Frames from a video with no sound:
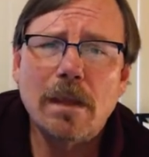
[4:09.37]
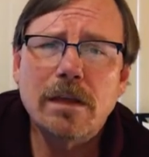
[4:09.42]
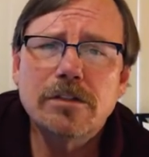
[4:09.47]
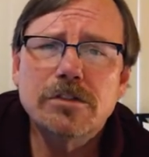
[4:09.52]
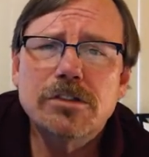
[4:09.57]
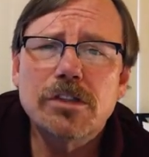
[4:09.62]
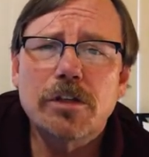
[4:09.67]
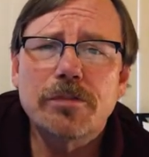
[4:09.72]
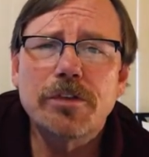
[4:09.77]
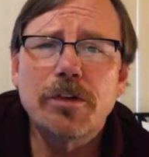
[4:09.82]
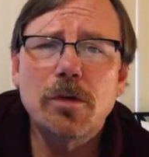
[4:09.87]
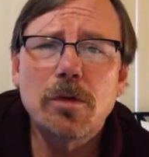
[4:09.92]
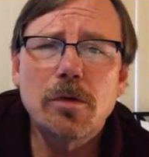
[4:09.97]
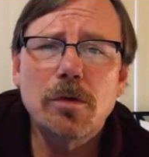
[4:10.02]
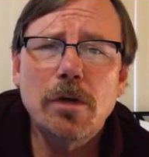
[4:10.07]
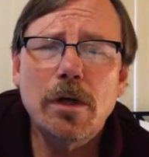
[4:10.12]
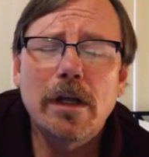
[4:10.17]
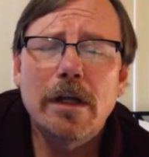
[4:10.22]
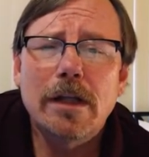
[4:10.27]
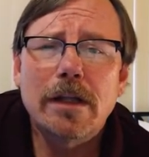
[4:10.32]
So if
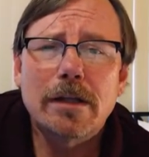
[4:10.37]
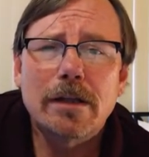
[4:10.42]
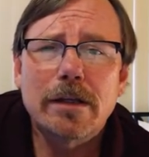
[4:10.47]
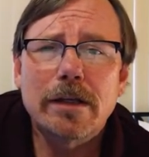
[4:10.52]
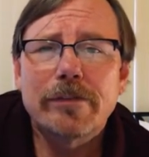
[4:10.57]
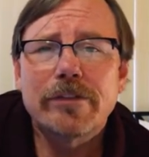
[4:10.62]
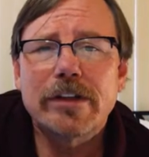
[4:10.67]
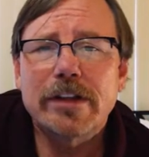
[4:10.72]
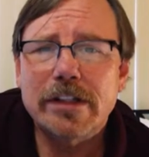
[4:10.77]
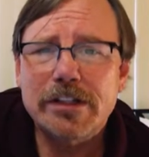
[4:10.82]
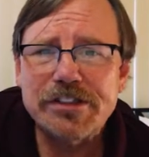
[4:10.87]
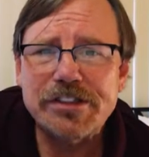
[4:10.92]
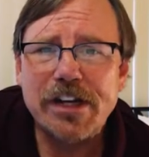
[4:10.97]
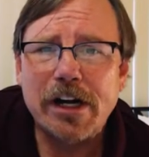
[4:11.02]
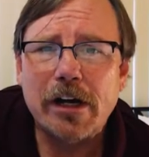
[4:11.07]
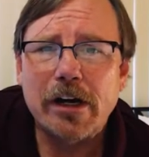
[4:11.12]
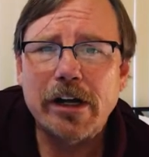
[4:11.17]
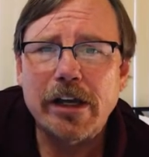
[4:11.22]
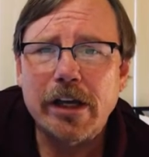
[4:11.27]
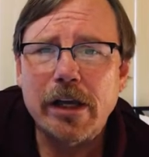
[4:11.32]
you live in this
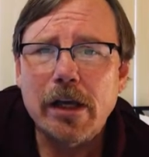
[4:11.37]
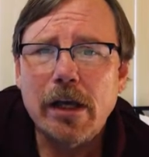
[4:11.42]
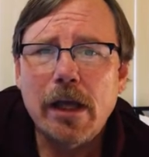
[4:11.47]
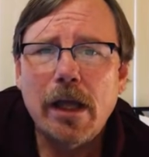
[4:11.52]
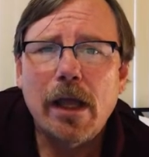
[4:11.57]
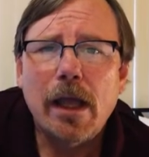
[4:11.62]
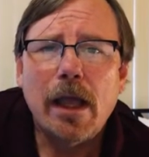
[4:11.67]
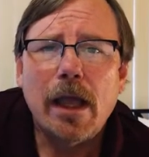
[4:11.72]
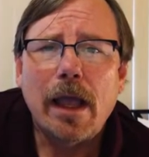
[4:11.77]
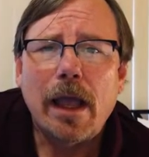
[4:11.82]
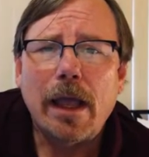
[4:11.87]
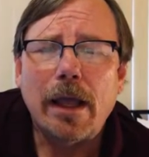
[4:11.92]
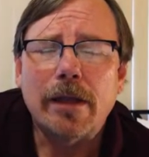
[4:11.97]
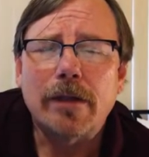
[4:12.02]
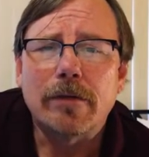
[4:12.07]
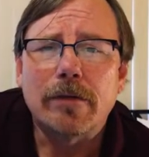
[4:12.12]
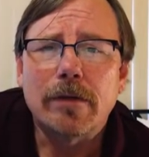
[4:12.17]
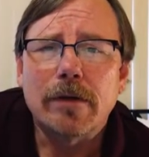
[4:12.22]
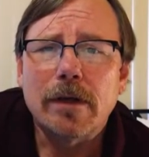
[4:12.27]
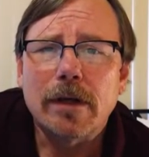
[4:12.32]
area
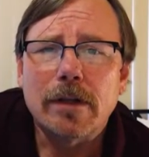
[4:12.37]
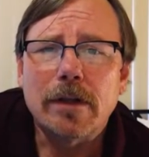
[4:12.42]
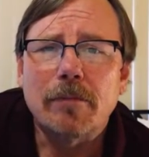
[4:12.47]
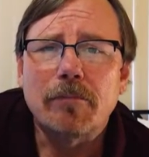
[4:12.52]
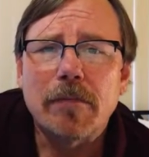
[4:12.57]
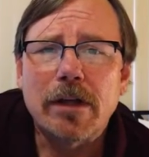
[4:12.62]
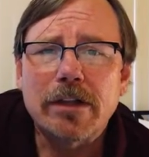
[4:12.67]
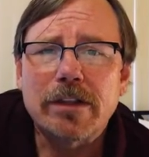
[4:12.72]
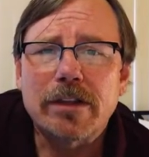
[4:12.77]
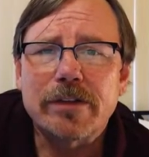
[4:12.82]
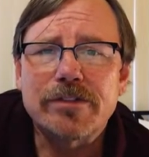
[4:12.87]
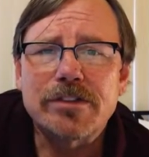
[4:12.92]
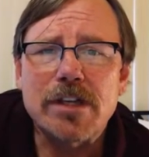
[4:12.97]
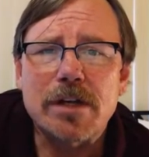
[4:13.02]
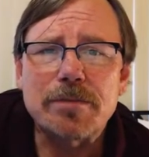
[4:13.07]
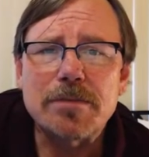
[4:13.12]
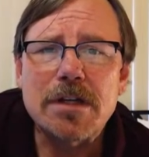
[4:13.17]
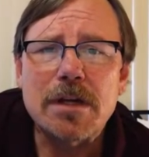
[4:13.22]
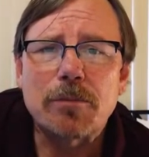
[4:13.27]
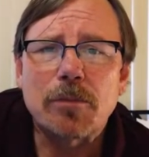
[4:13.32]
and in the month of
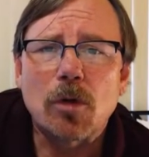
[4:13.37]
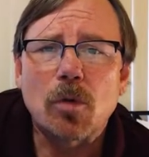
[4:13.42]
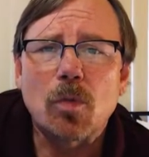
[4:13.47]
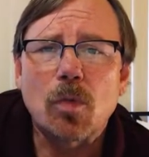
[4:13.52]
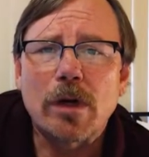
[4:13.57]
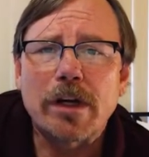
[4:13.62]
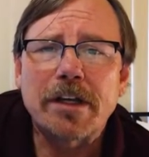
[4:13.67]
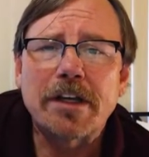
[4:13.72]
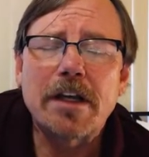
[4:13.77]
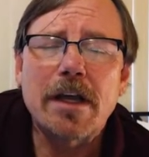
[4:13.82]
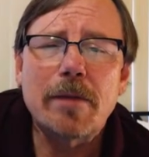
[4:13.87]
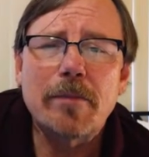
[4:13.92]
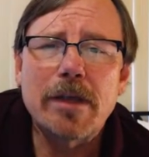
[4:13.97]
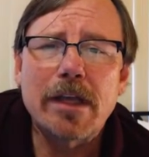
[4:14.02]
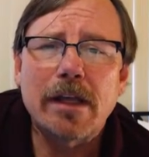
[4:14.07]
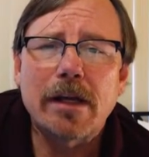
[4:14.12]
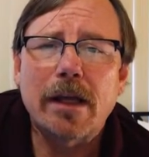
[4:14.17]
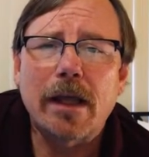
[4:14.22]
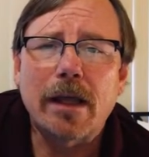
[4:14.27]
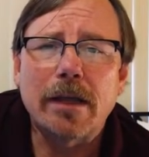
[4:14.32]
September want to come
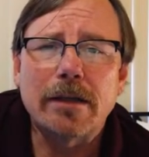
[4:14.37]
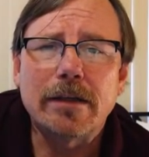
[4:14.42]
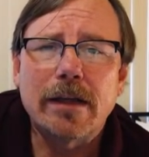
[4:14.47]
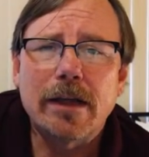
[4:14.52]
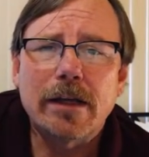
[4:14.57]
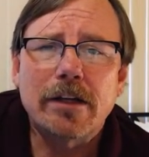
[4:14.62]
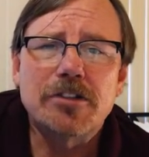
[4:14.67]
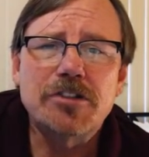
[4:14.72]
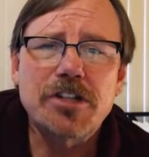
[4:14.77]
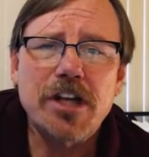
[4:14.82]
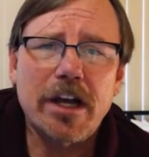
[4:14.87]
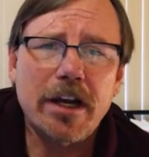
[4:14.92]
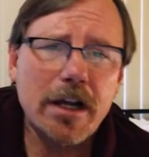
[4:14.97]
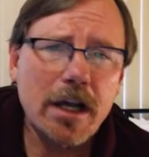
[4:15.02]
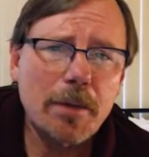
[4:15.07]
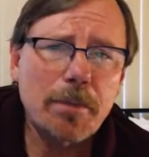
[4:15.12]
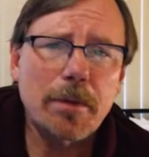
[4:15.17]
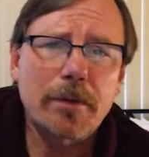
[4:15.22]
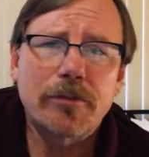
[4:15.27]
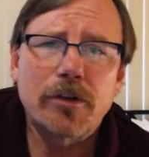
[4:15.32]
in and get a
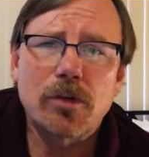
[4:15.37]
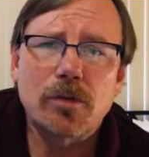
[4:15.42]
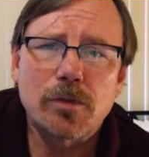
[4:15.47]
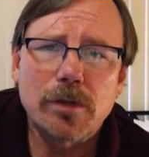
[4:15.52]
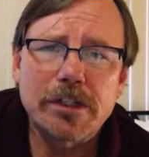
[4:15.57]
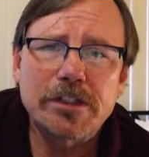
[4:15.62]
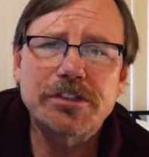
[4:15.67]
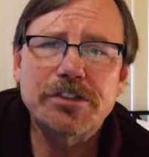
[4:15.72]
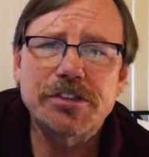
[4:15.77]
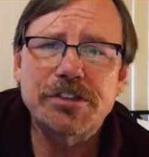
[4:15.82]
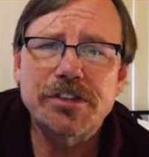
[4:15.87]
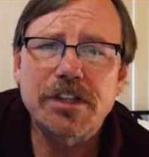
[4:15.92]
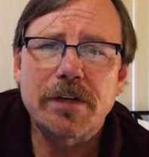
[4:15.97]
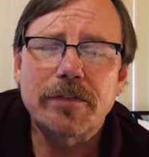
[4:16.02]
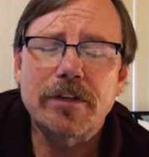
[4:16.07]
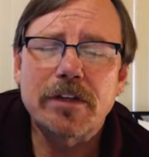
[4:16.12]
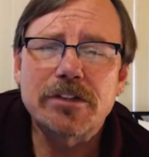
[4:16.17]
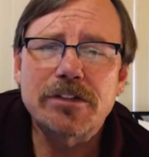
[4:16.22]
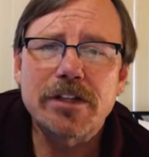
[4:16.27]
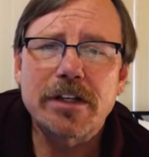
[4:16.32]
checkup of your wrist to see
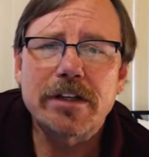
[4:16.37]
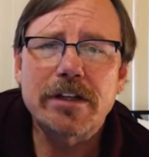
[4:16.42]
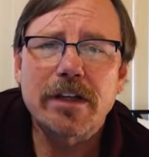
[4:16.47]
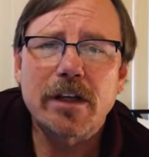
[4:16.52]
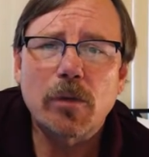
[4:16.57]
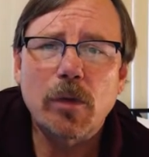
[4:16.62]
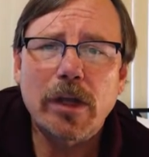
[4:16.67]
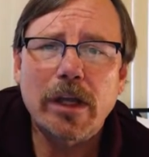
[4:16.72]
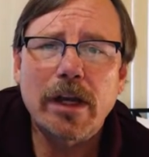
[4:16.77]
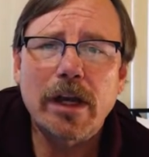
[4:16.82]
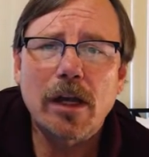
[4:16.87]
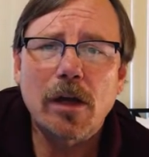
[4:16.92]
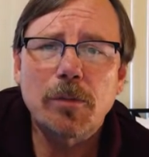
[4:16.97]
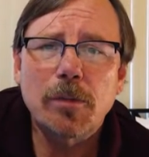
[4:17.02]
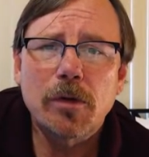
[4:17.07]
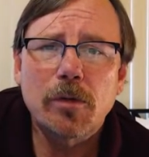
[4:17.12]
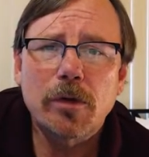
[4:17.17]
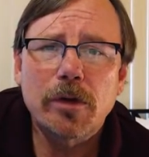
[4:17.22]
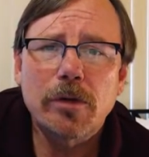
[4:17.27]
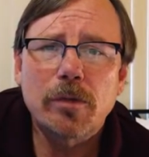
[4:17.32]
if there's anything we can help
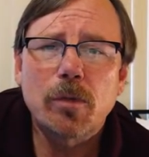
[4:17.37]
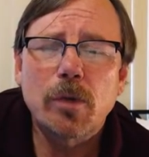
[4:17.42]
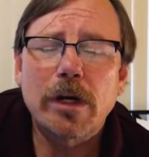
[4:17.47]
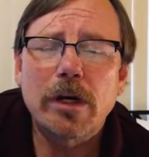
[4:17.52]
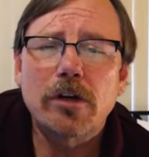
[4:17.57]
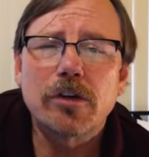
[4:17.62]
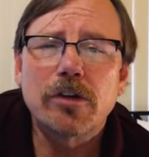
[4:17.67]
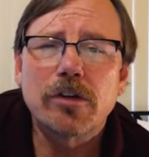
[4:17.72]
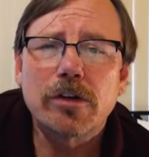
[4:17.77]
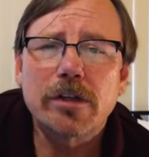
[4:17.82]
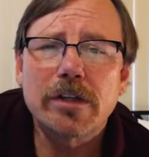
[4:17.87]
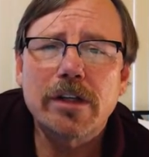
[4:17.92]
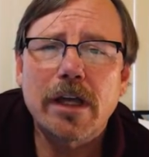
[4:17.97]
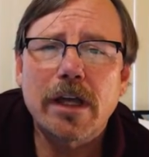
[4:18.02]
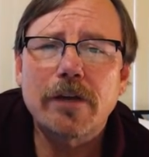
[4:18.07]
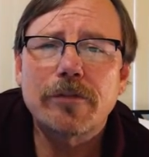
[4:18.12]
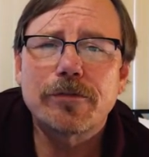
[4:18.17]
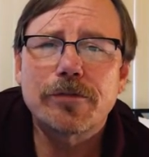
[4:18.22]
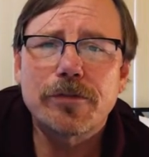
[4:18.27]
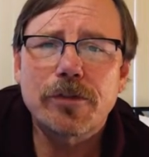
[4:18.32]
you with, we are doing
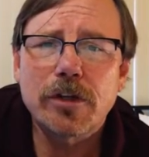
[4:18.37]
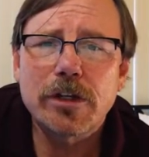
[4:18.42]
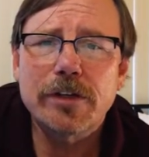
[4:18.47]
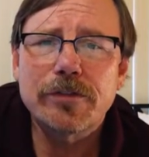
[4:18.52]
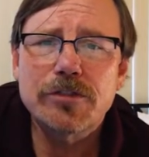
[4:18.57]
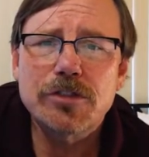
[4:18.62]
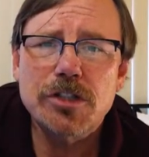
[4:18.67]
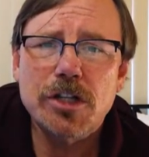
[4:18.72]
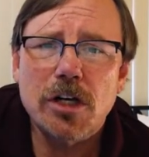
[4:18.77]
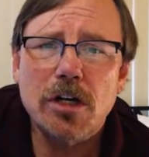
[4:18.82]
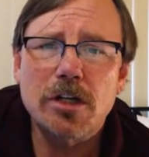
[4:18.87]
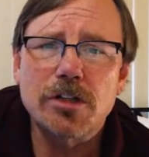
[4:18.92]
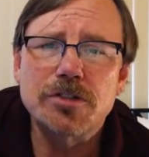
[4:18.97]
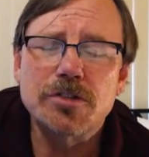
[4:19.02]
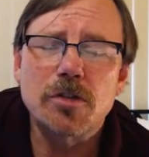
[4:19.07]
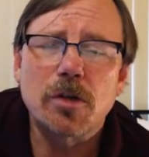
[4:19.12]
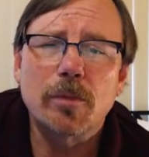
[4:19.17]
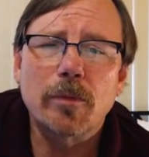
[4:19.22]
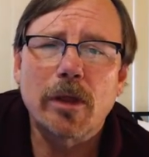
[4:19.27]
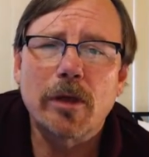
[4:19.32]
that free of charge.
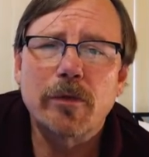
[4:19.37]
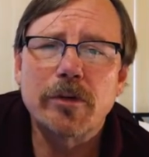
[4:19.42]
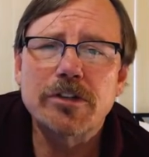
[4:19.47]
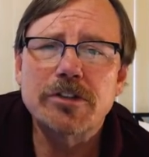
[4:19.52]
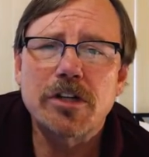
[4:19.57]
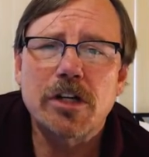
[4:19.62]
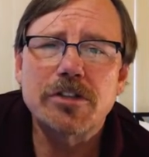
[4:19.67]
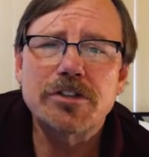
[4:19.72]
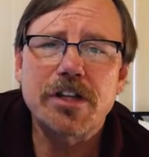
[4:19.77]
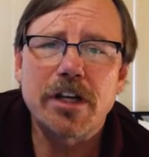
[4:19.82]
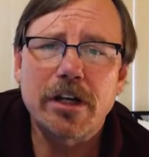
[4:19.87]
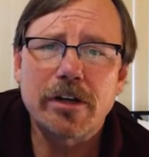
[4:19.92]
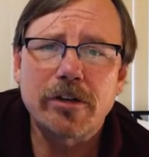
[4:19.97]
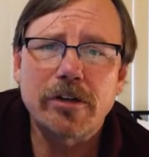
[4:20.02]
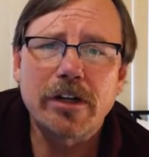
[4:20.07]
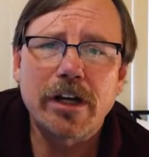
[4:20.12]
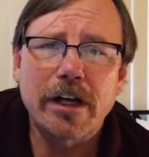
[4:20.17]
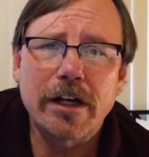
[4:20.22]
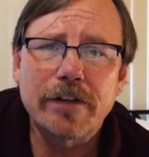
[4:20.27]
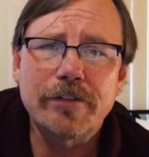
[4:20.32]
Normally we charge
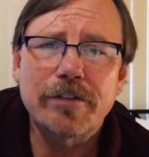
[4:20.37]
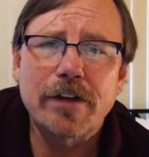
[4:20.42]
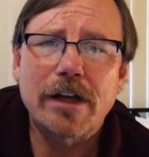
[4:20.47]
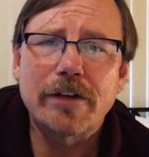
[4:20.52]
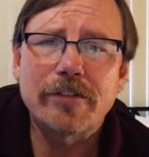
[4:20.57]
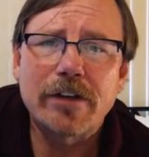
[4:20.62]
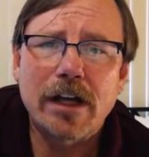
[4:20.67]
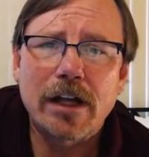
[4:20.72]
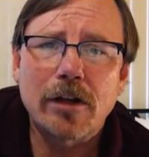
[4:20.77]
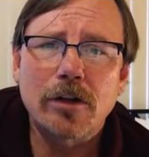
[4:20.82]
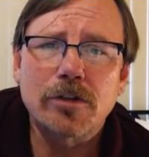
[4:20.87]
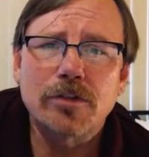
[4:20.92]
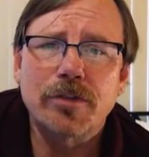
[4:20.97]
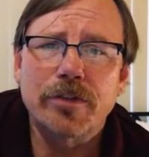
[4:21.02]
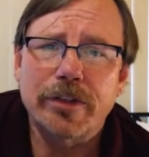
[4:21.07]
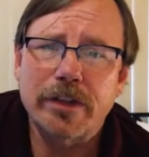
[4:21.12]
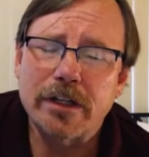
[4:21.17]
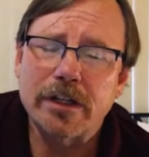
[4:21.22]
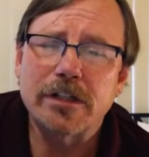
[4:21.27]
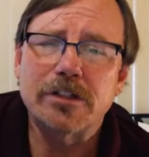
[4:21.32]
$185 for
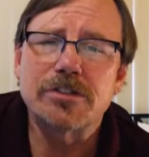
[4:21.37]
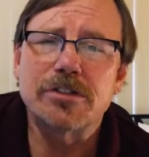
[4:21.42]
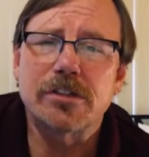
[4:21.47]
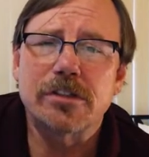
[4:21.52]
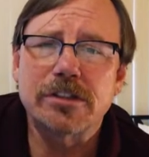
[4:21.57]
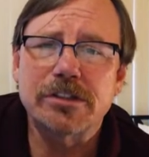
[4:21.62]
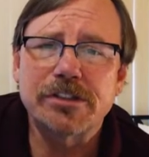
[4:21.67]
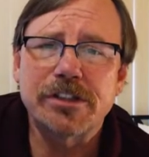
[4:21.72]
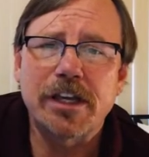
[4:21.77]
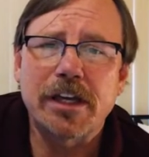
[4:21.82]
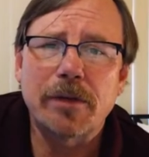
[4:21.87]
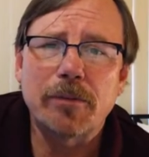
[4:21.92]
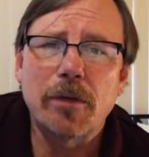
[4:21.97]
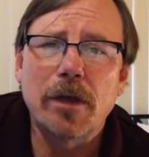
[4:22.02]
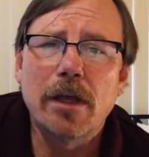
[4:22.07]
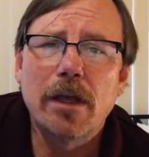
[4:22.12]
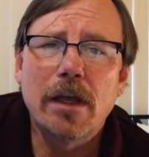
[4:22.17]
the initial exam,